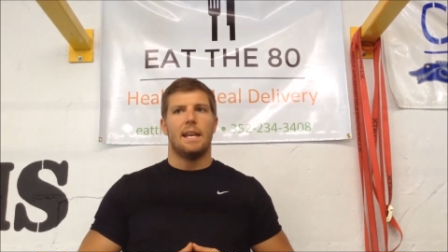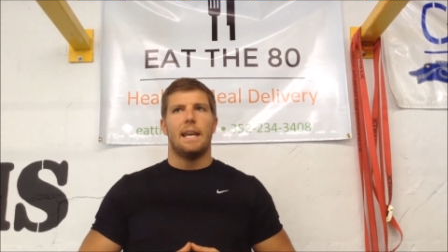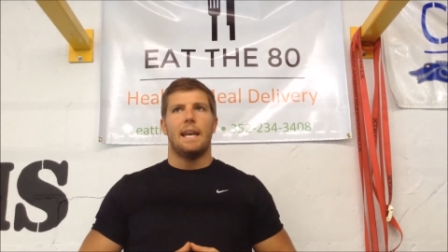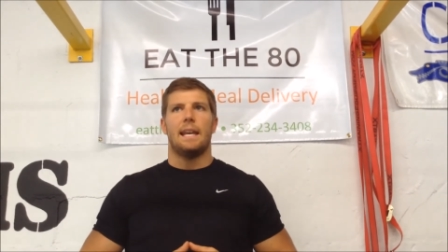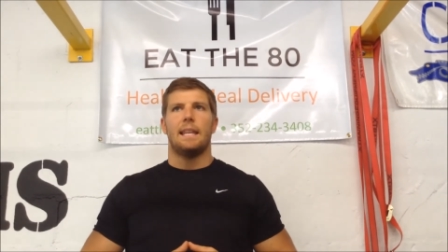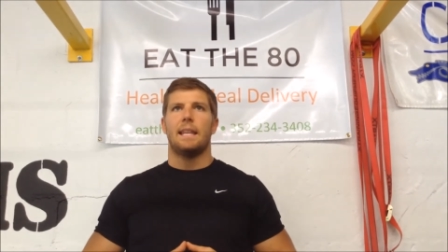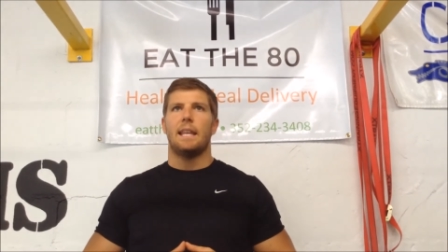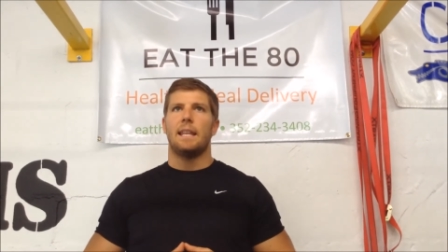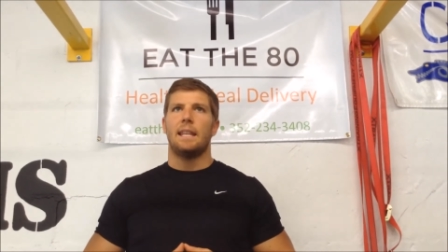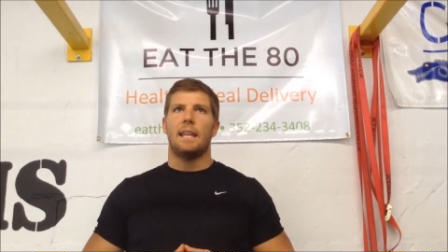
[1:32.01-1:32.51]

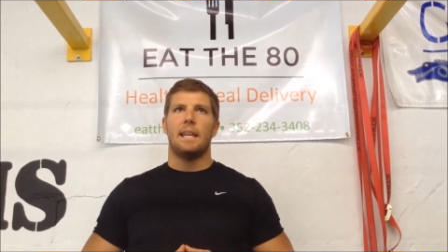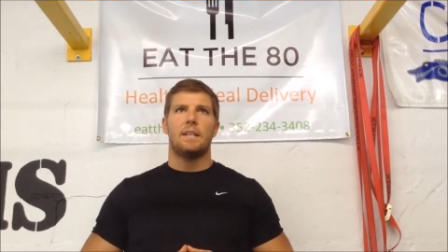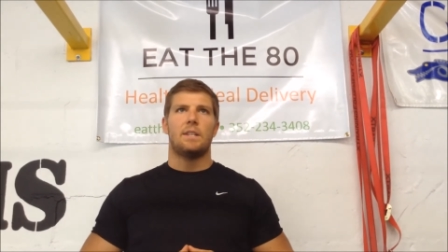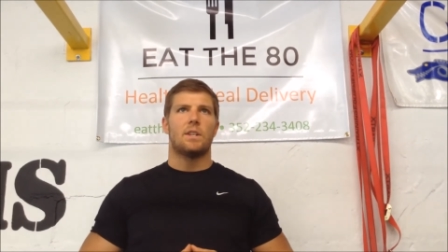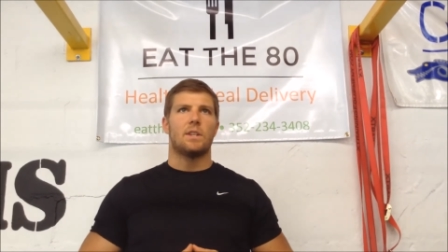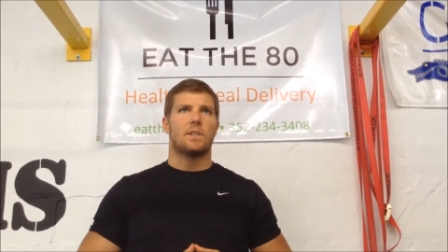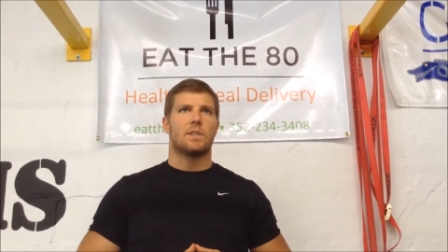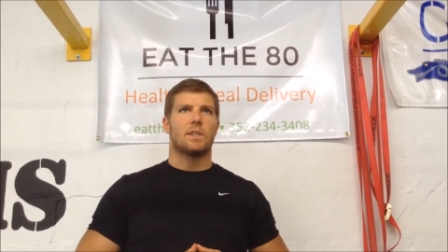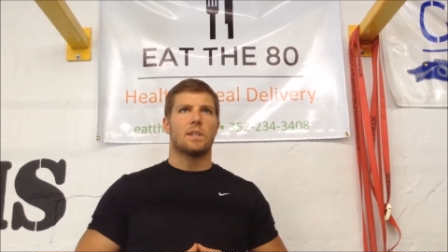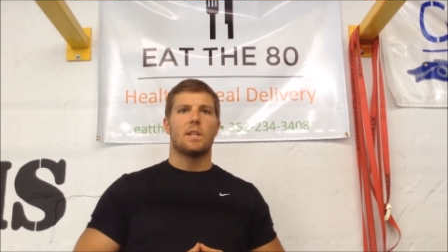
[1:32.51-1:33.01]
and then they
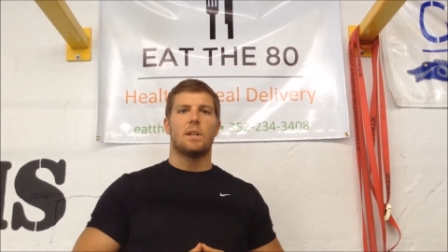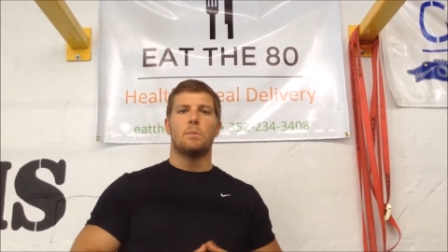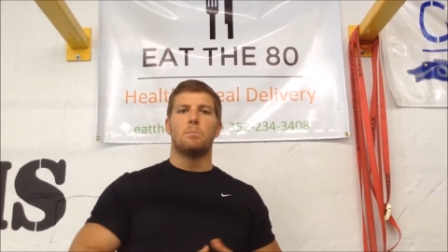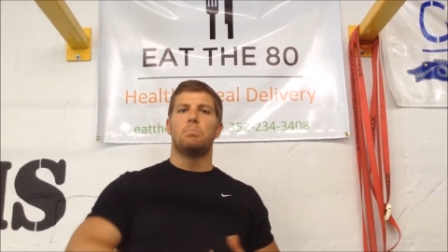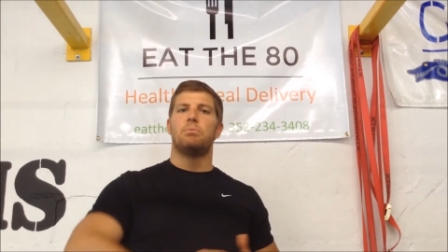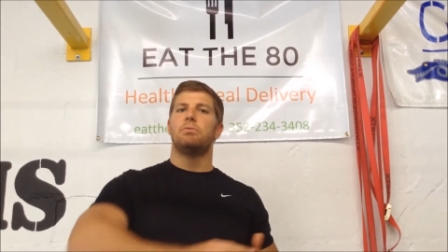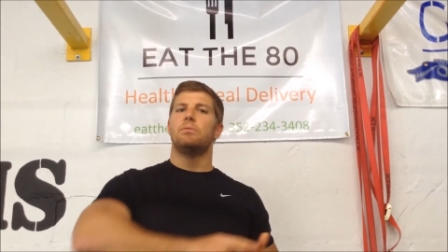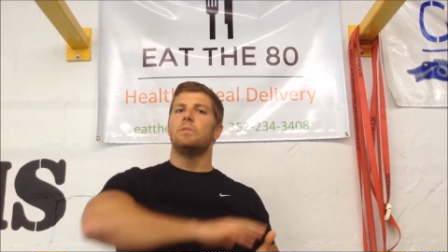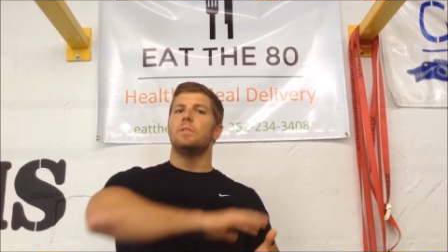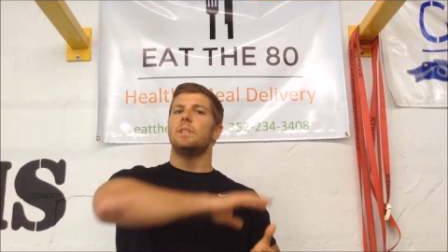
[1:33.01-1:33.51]
just
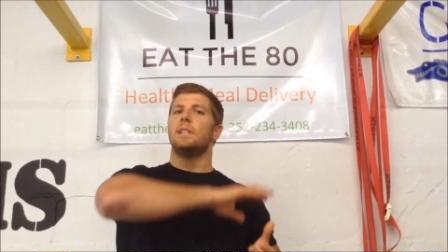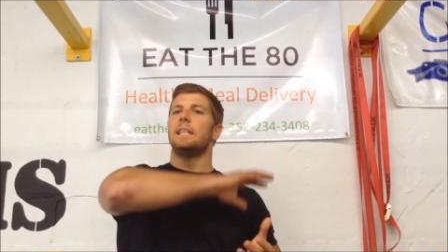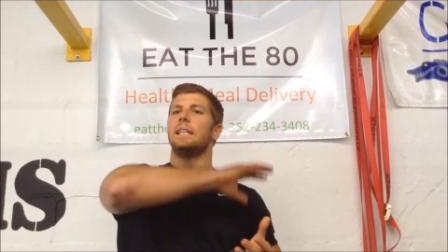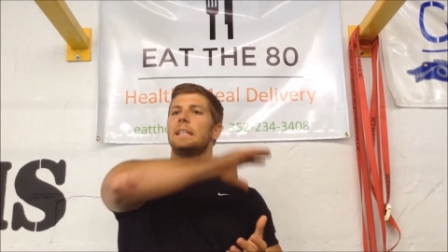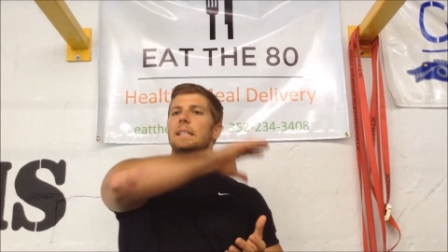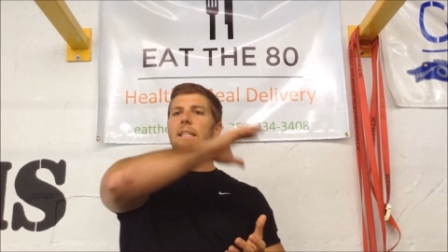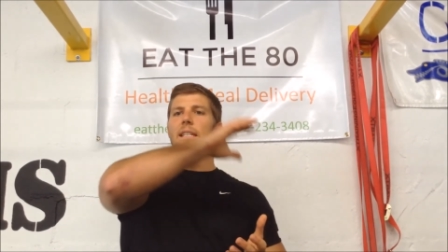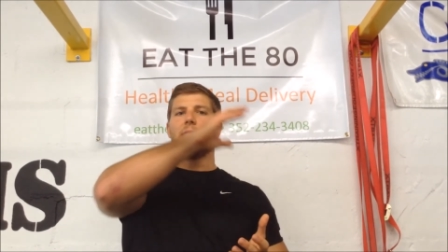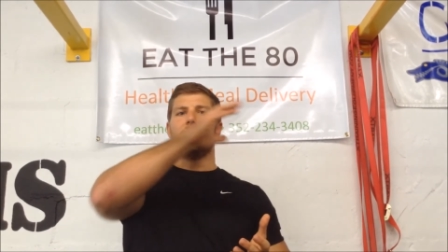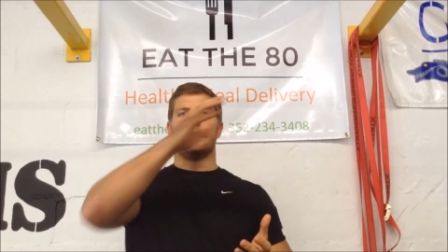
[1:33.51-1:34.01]

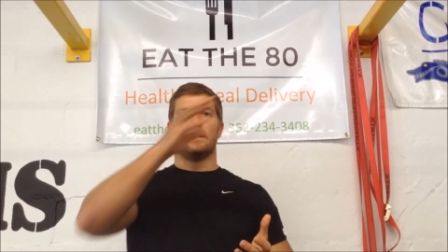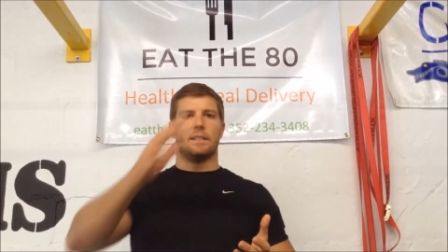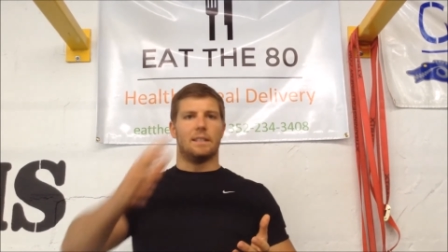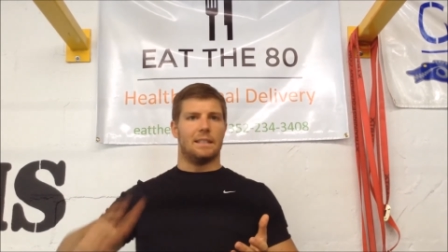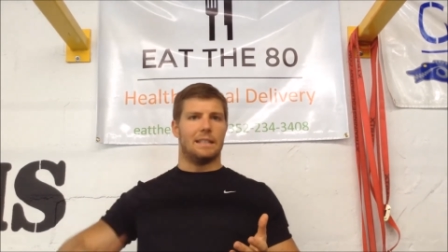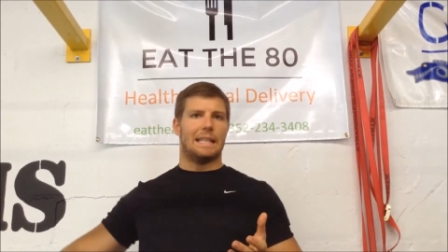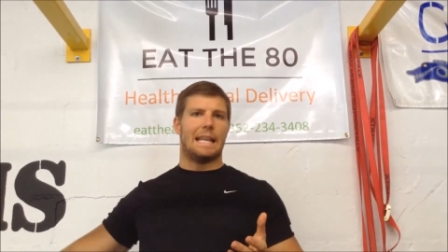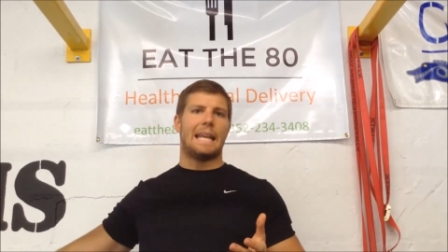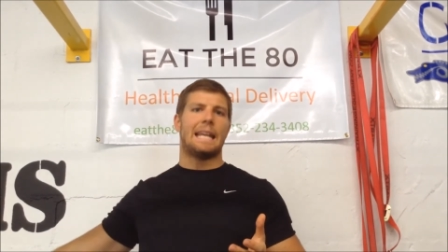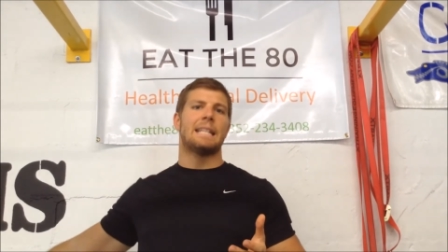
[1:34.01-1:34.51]
completely
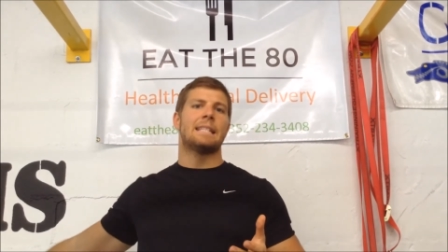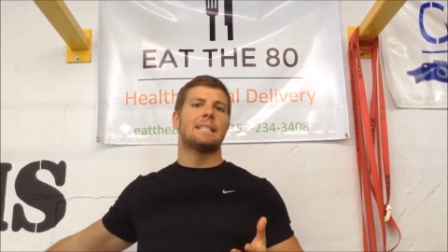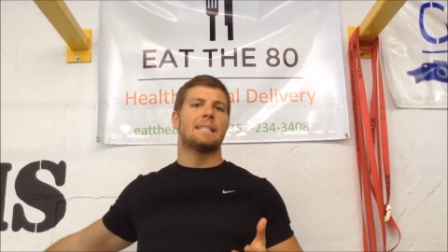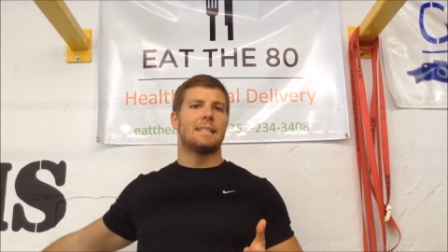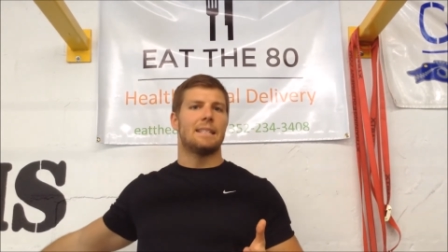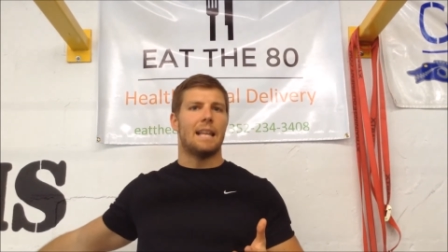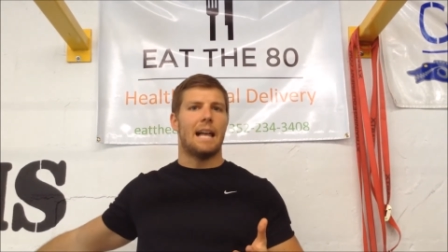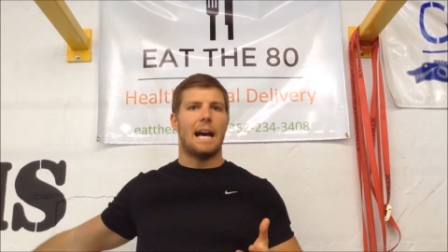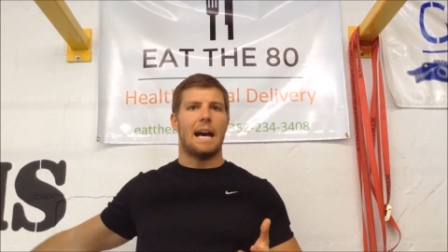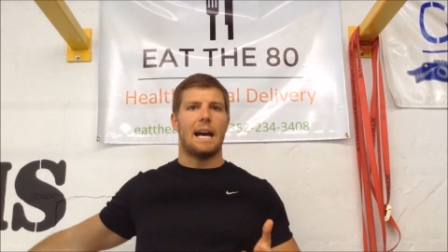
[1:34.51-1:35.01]

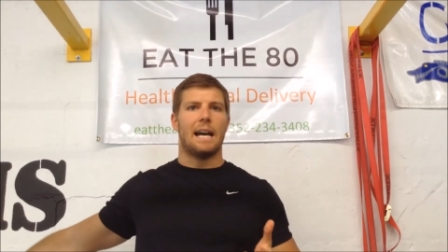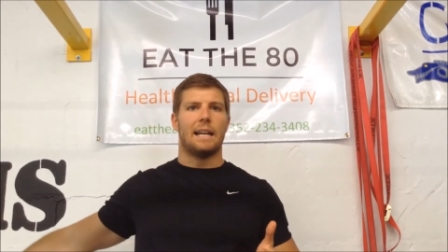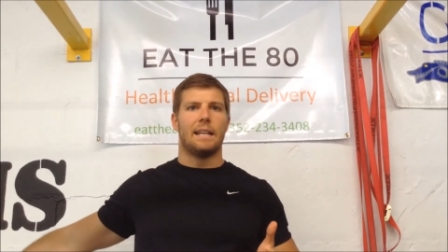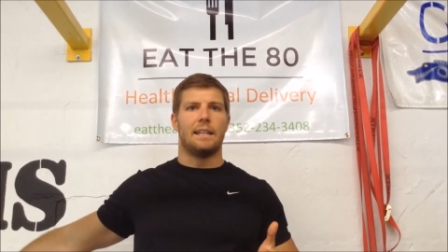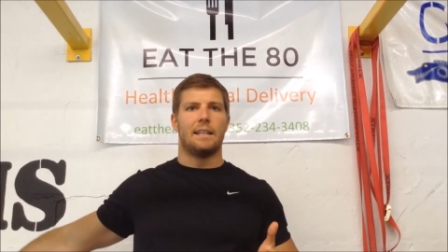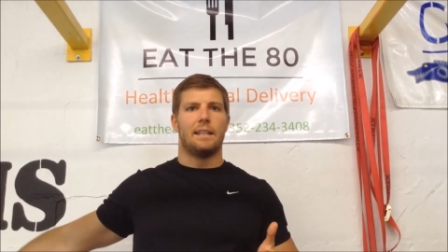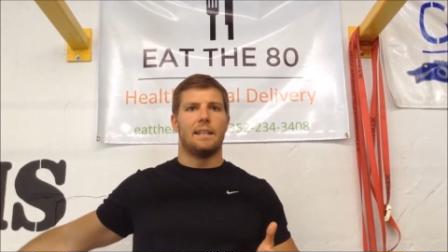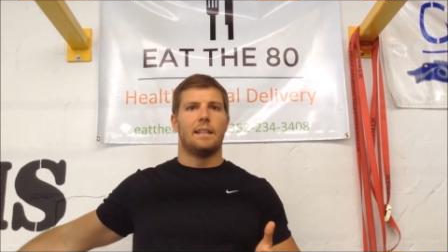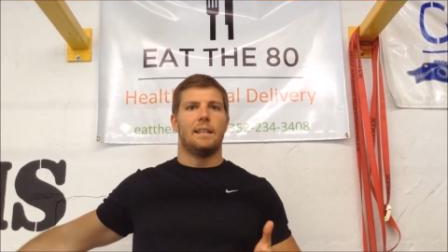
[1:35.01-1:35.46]
landslide